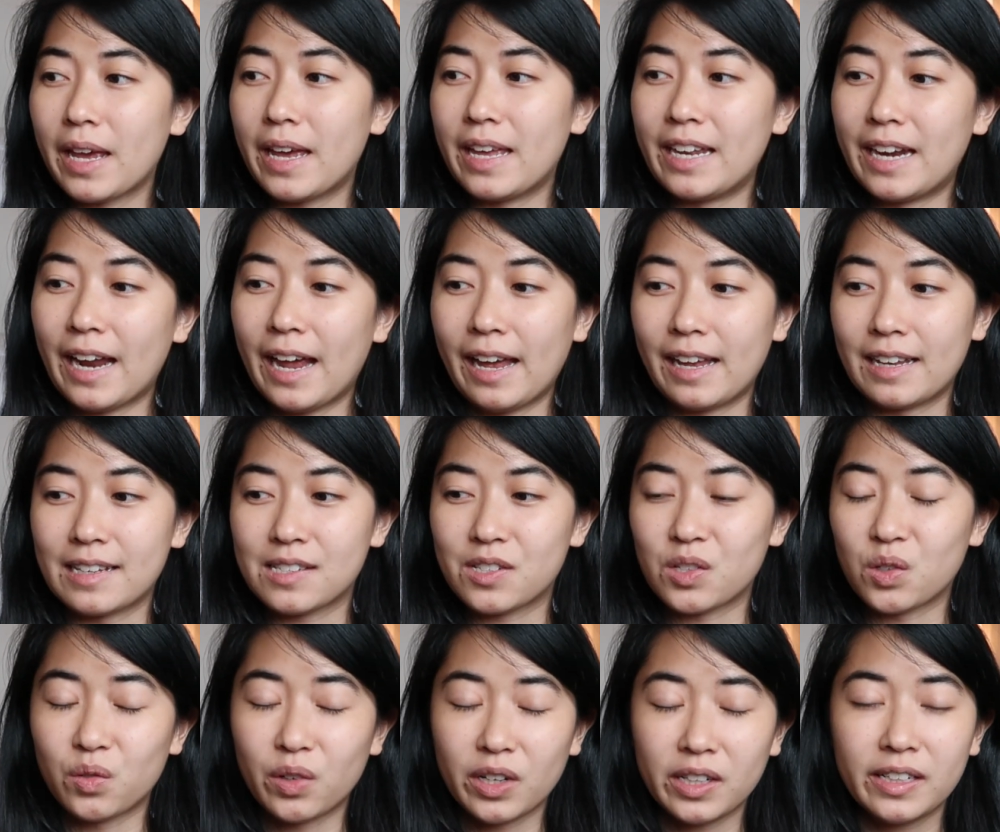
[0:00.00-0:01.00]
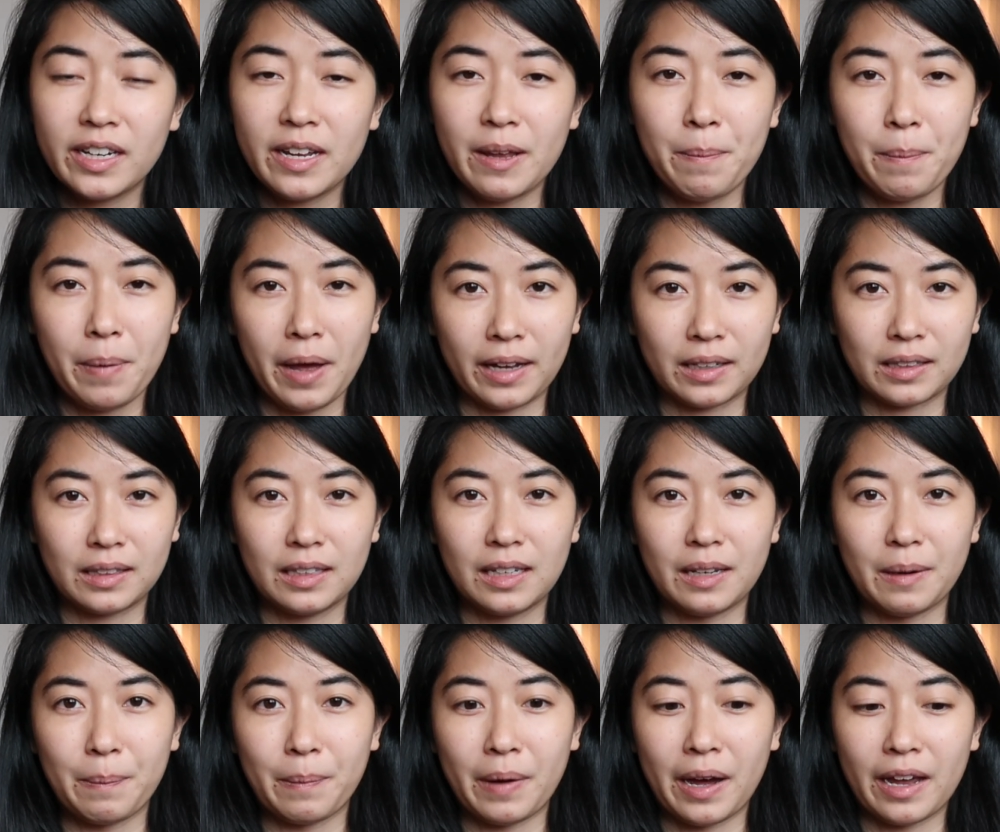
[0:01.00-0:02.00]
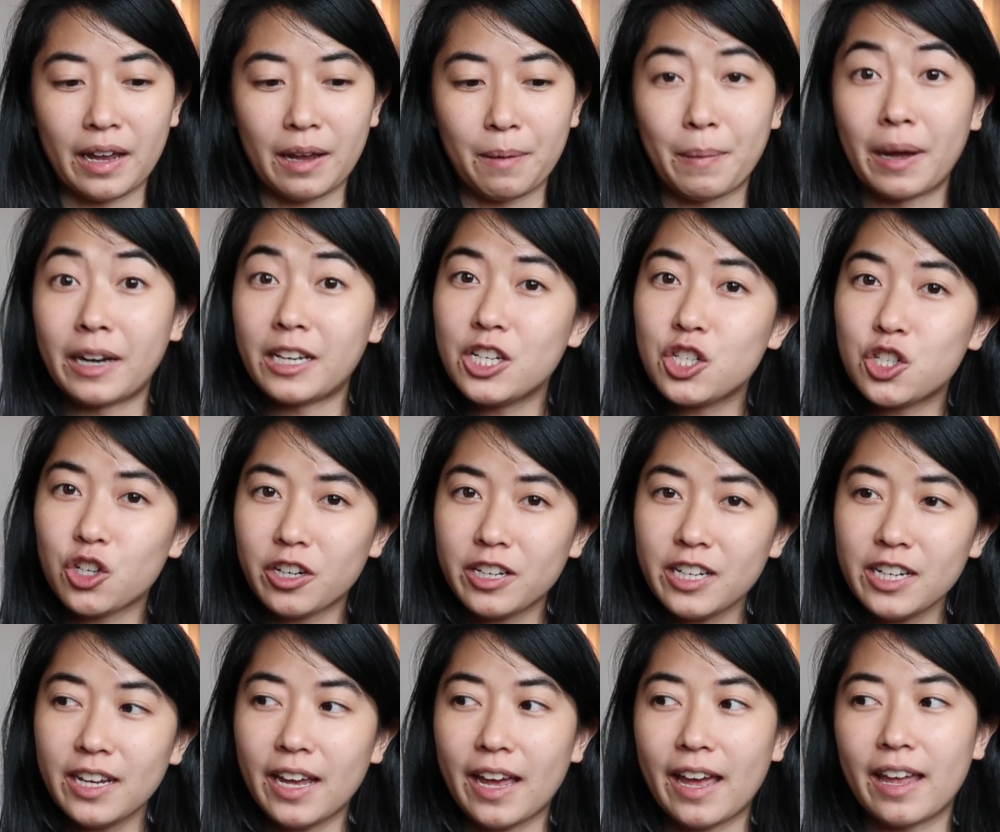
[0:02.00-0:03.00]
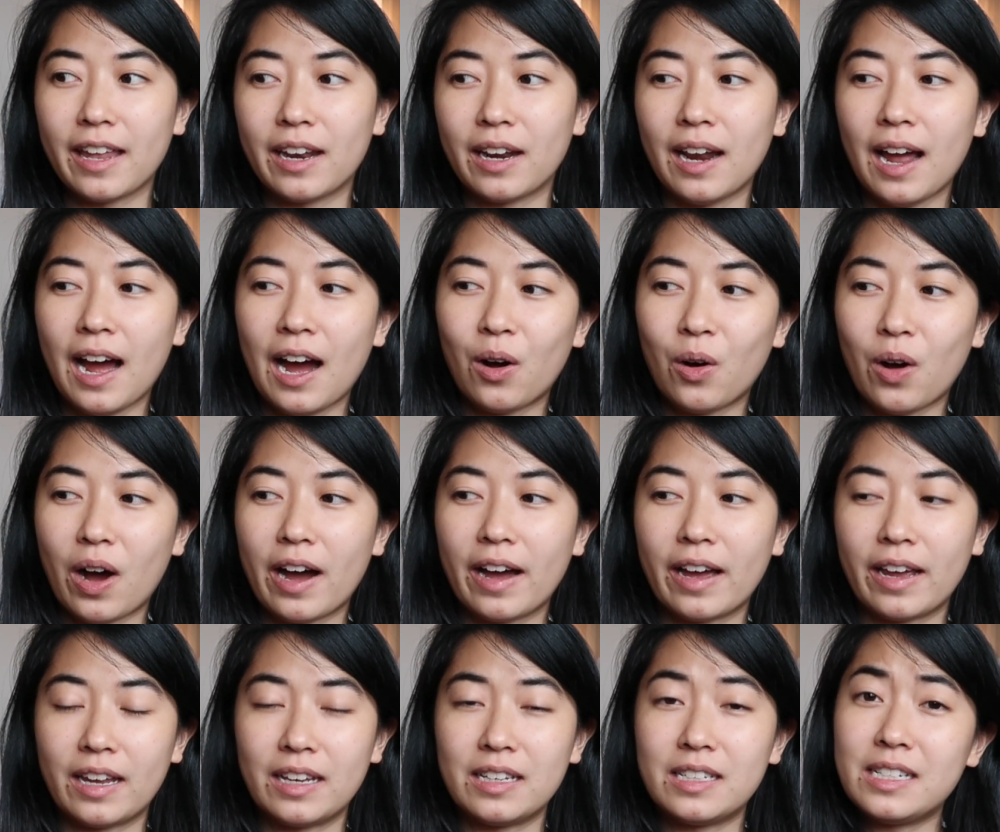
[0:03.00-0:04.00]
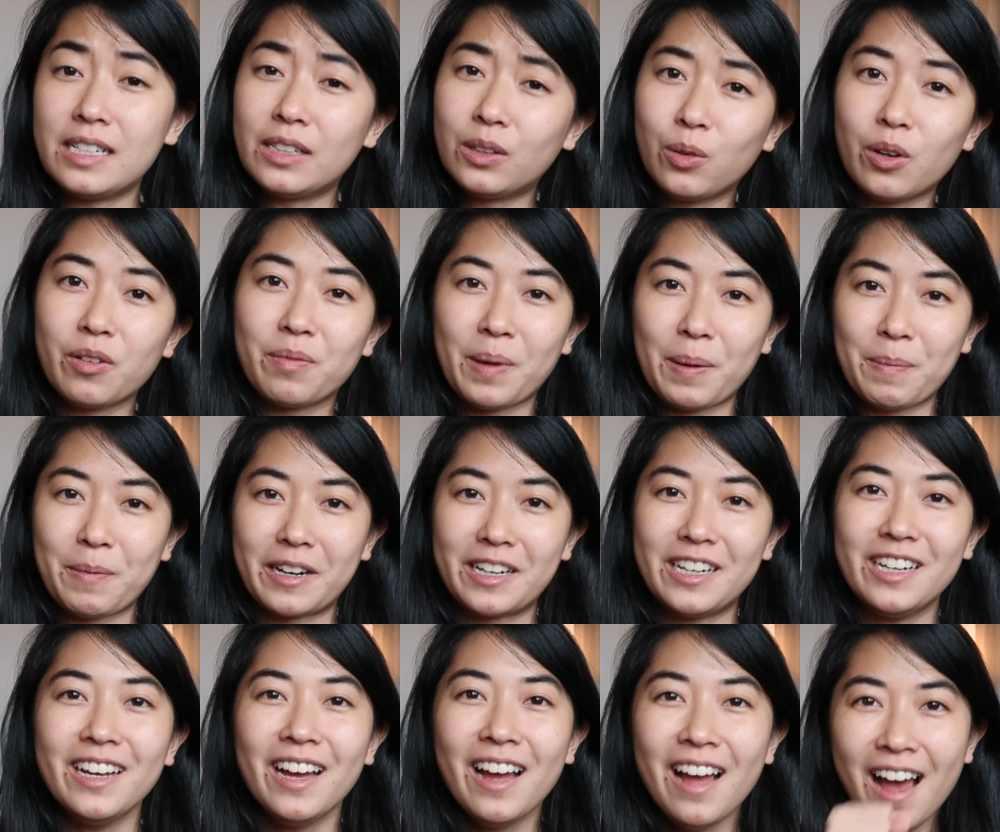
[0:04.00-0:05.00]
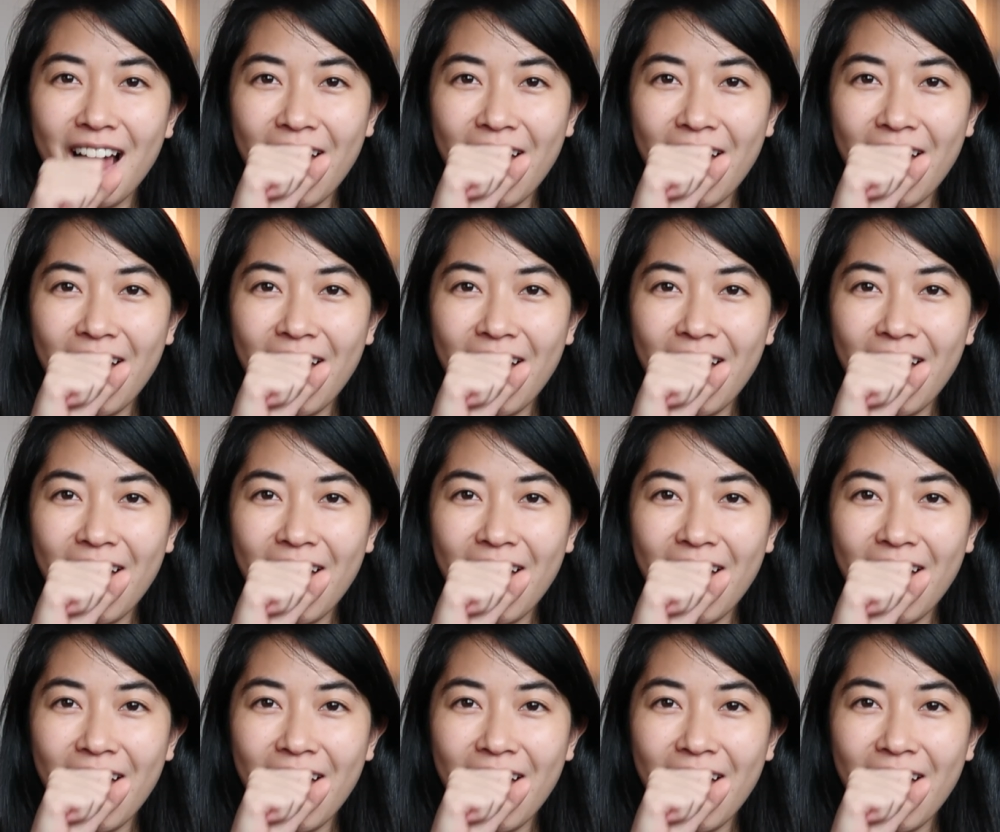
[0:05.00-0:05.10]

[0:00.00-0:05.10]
It has really impacted my money journey and how I deal with my money.